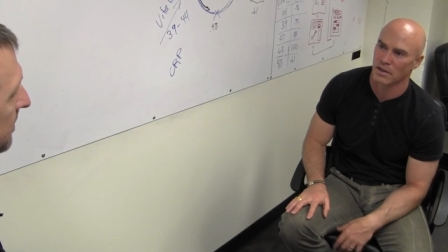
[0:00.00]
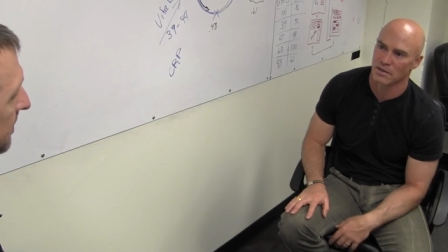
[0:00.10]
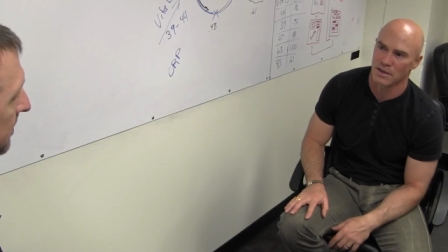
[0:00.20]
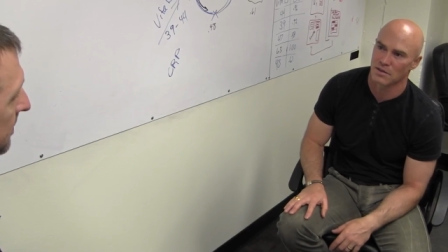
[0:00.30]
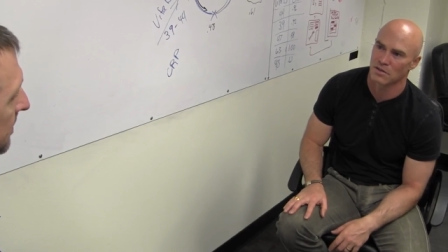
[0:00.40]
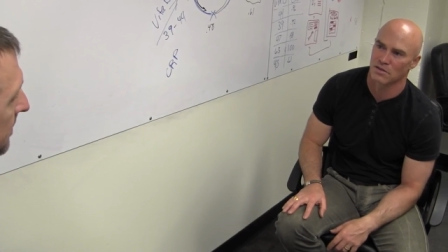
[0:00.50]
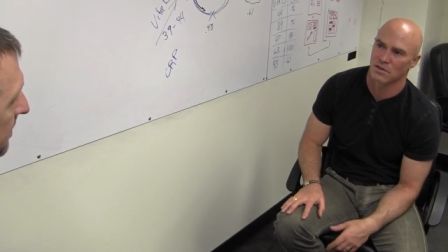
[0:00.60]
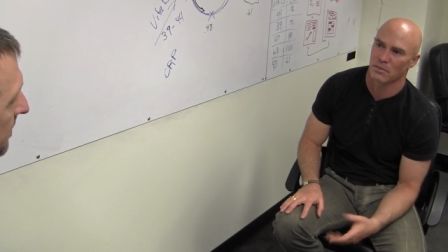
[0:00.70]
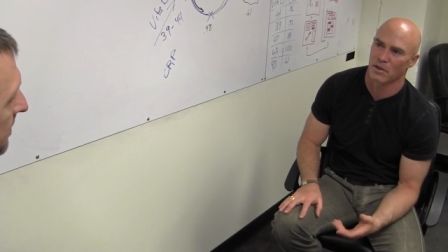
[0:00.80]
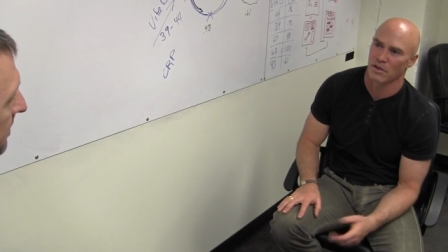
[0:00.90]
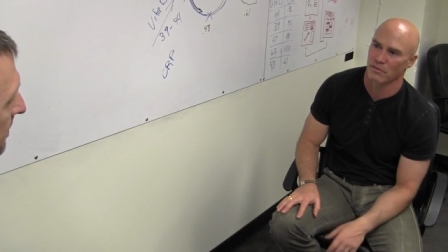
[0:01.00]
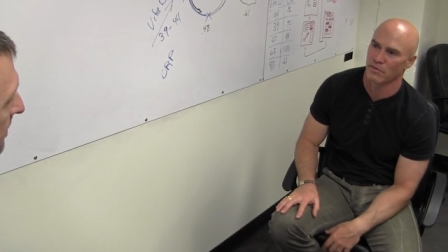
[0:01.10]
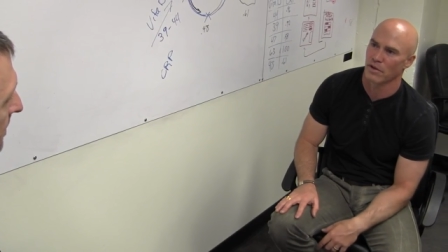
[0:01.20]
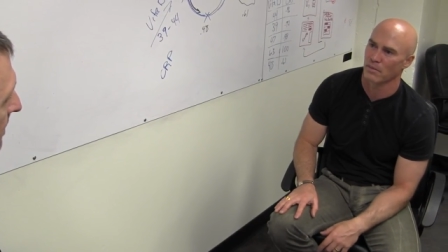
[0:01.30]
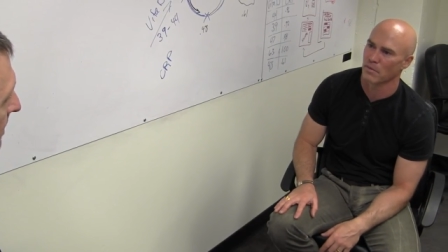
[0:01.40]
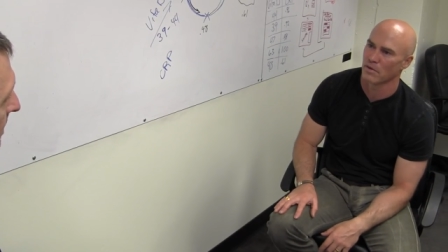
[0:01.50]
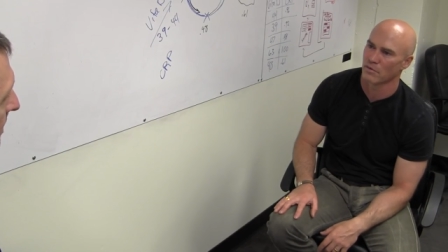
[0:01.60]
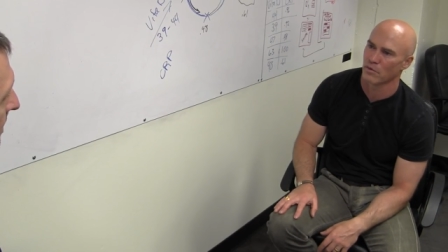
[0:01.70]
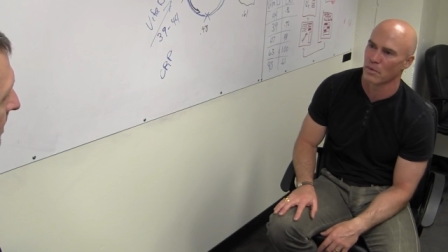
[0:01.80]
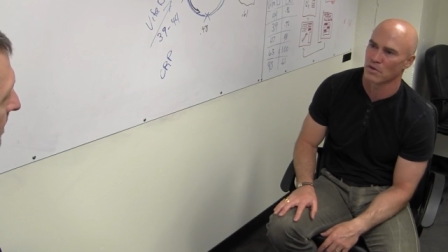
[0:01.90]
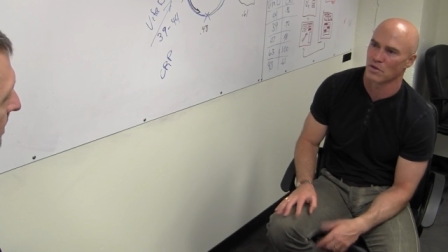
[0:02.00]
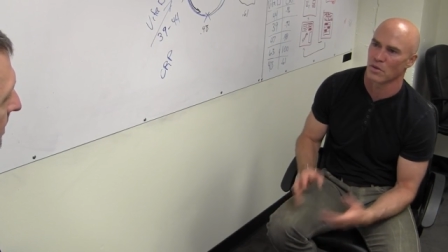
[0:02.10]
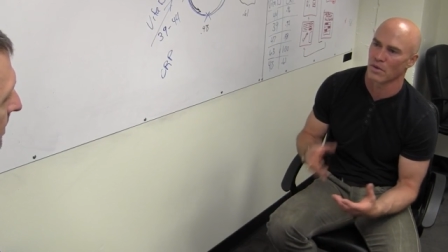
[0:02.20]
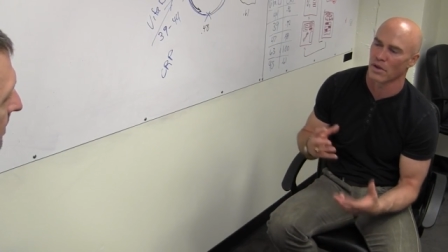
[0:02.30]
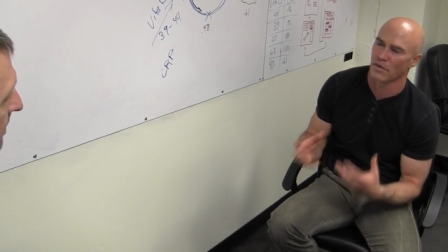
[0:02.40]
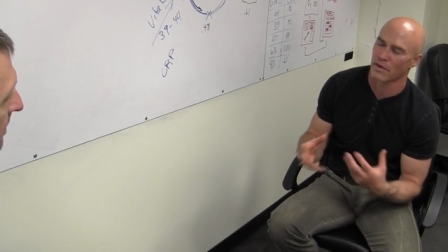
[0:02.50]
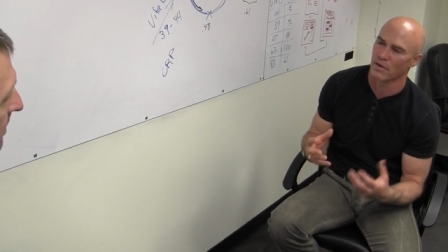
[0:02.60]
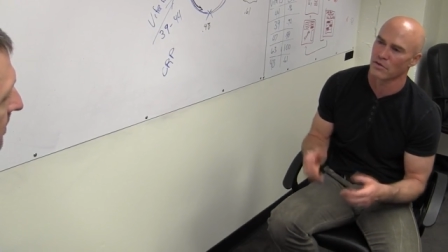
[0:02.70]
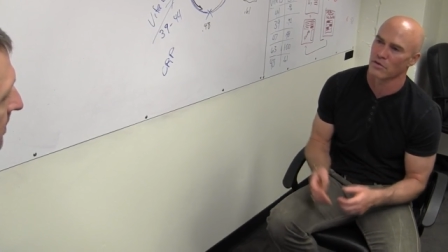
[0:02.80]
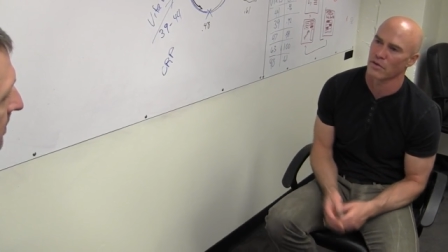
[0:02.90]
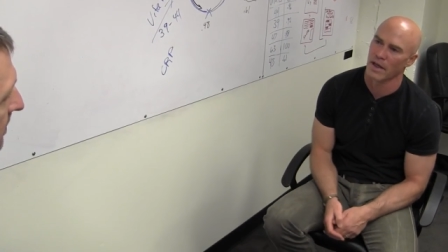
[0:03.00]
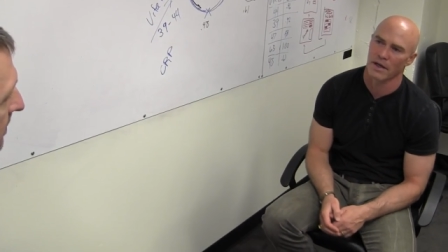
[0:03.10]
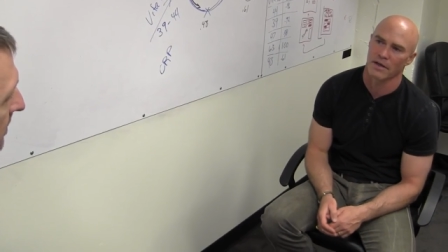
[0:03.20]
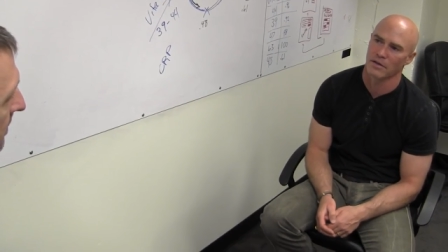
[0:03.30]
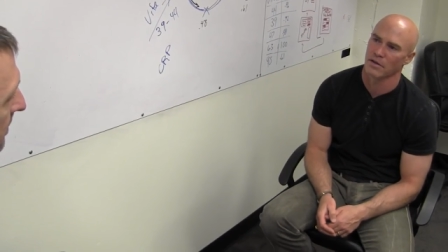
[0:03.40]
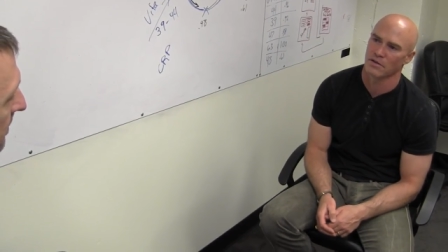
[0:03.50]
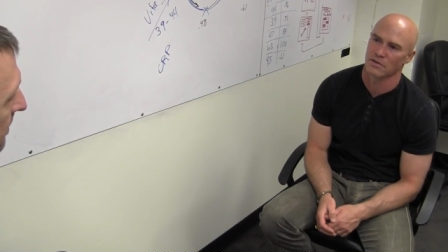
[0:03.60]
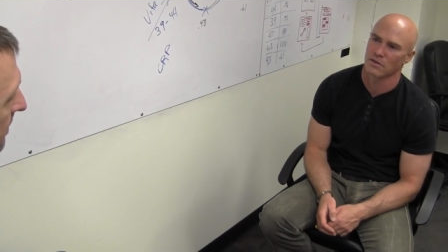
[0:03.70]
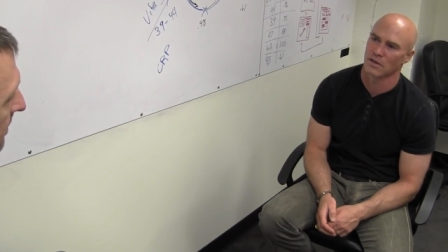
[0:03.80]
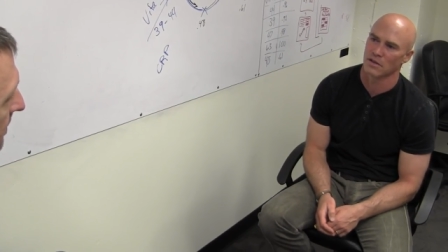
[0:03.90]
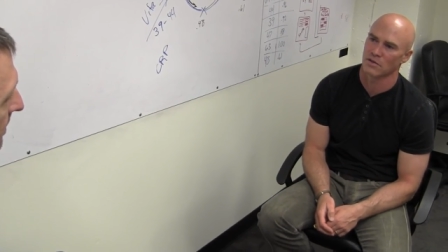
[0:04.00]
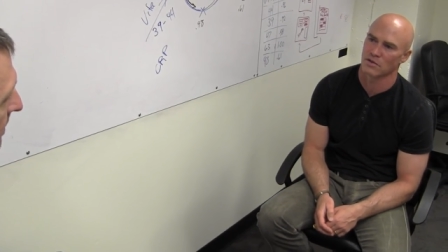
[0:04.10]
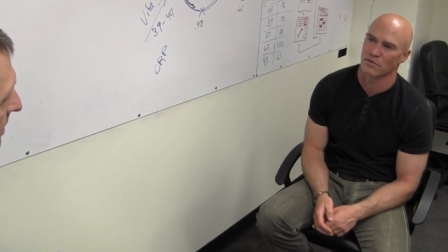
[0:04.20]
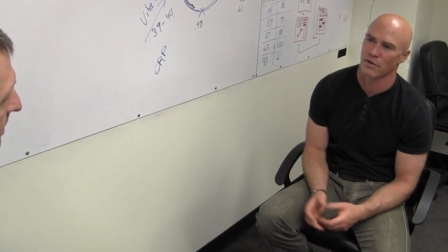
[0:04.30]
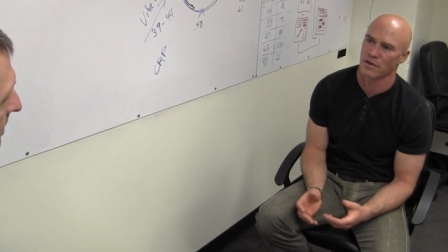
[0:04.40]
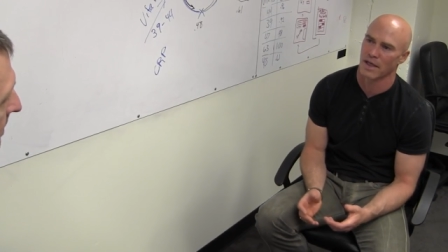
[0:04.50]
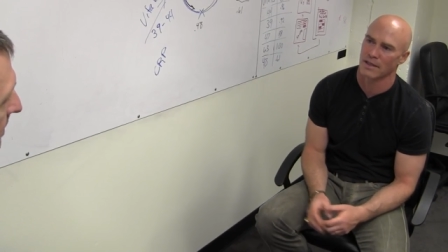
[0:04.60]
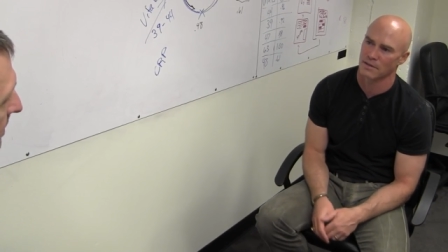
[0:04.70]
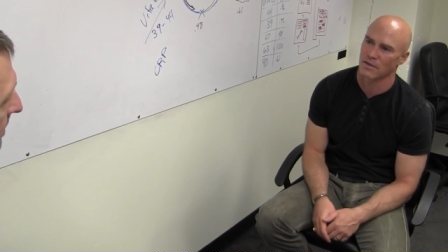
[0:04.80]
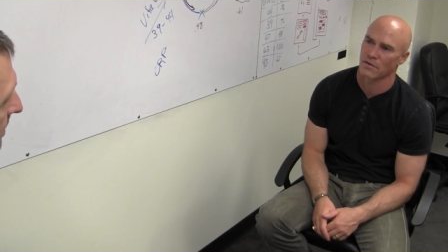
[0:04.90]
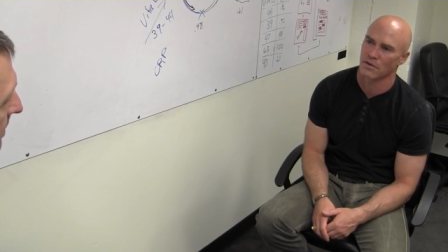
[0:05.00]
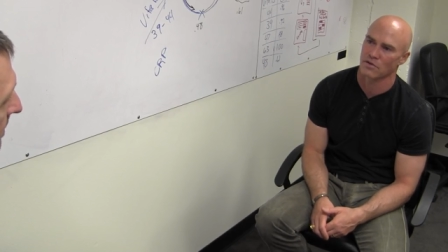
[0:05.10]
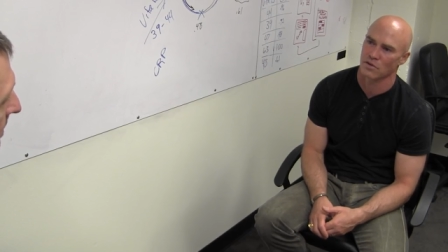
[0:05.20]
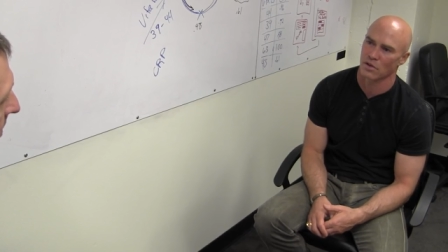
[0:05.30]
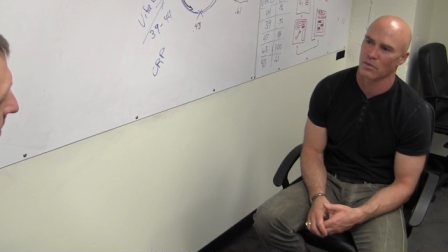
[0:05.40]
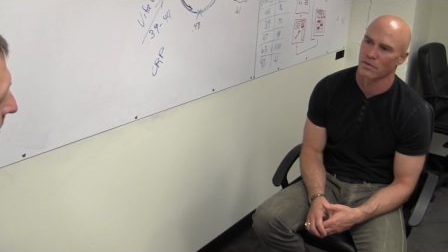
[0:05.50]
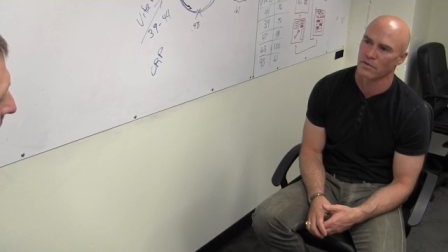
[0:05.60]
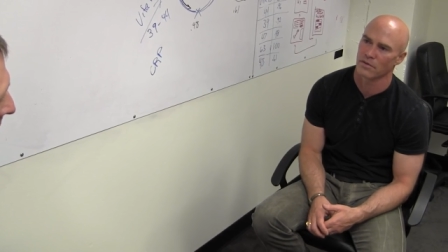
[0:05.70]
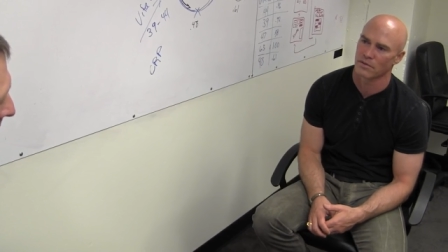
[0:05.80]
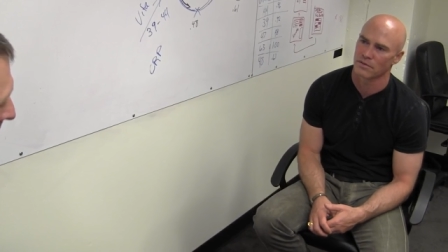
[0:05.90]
Because mm -hmm. that's systemic inflammation going on there. So yeah, it, it's uh, such a fantastic thing to start with